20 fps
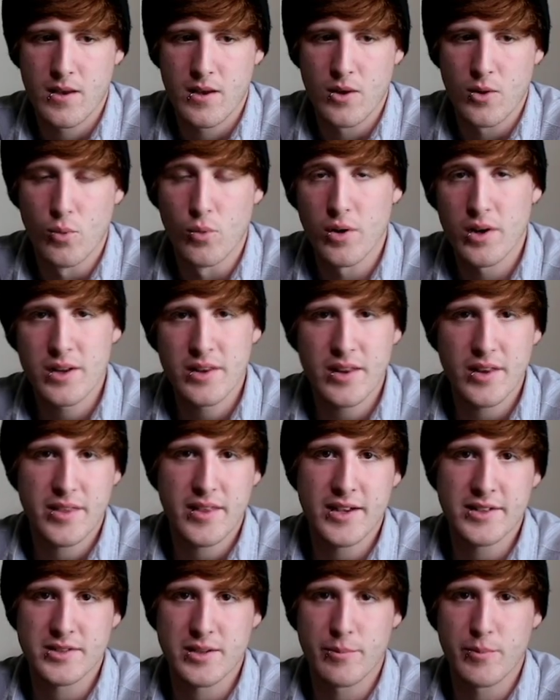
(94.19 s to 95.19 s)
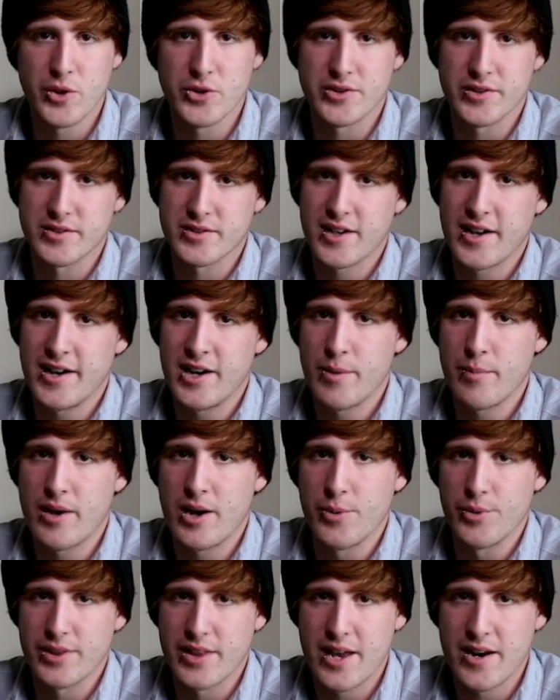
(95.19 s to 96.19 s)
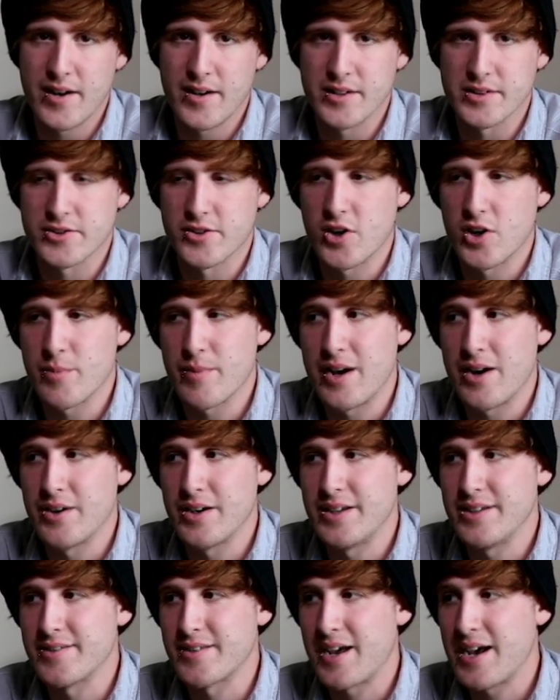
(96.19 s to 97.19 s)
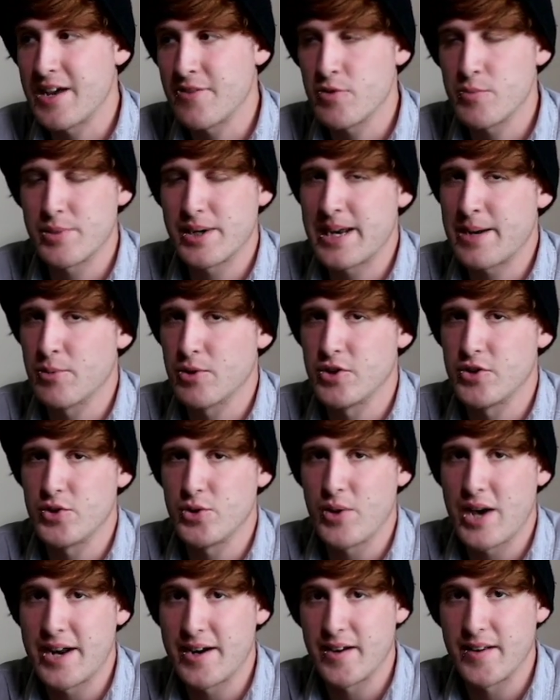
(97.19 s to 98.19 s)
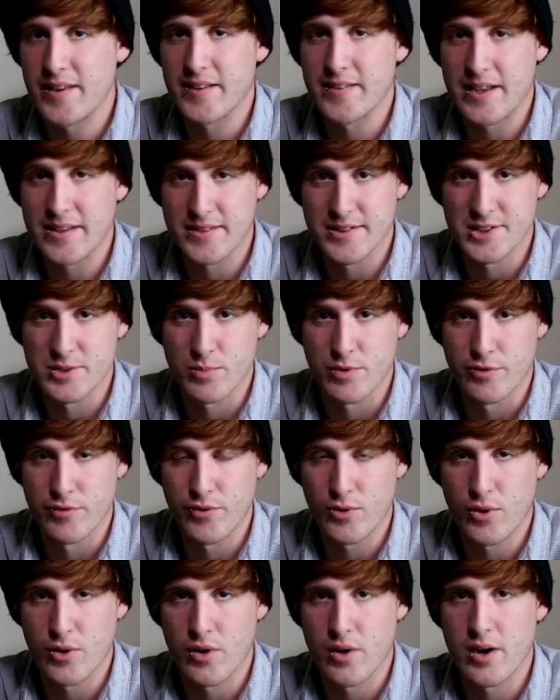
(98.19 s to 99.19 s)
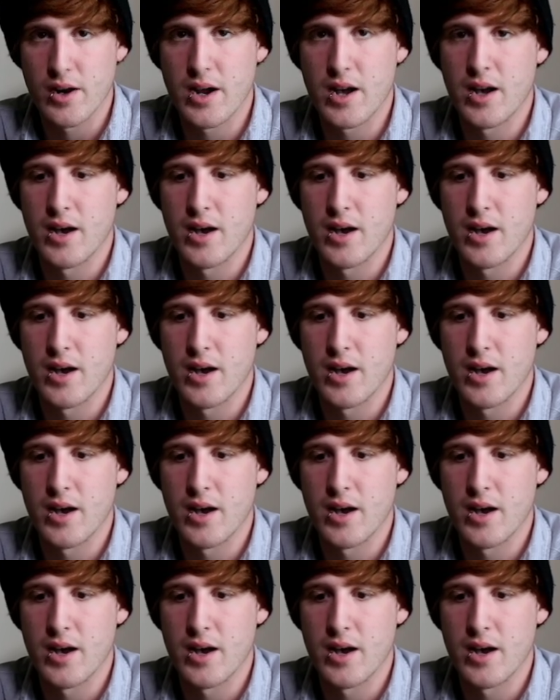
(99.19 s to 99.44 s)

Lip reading: One of the things I'm most excited about with editing Starbound is I haven't been able to do editing like this before.